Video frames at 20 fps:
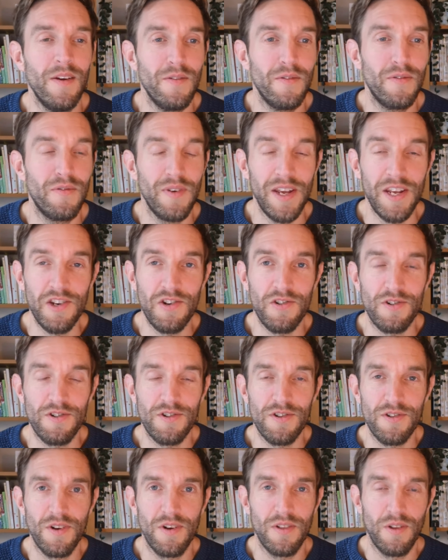
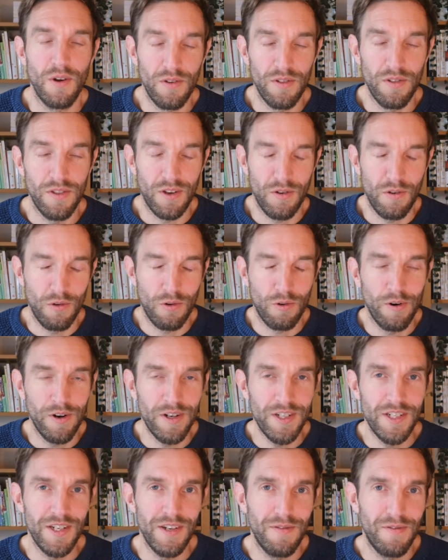features, uh, the, the
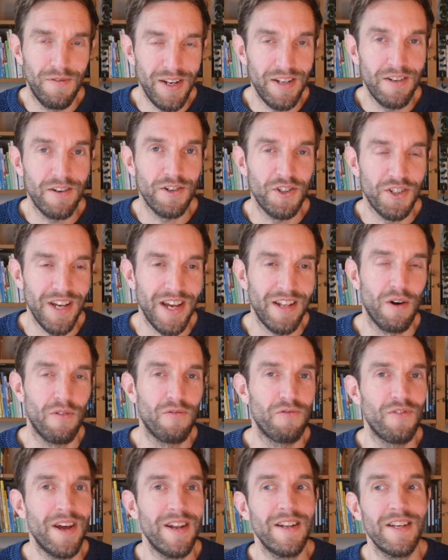concurrency feature set
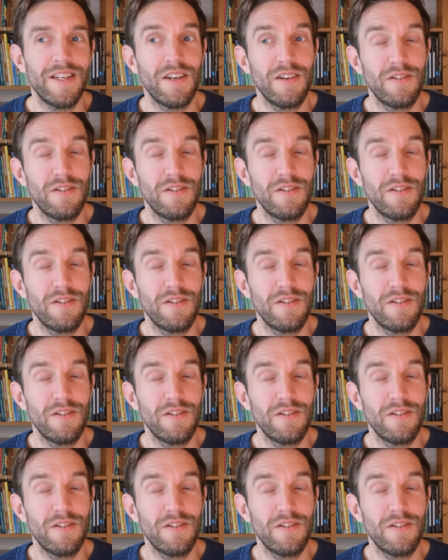of Wren is,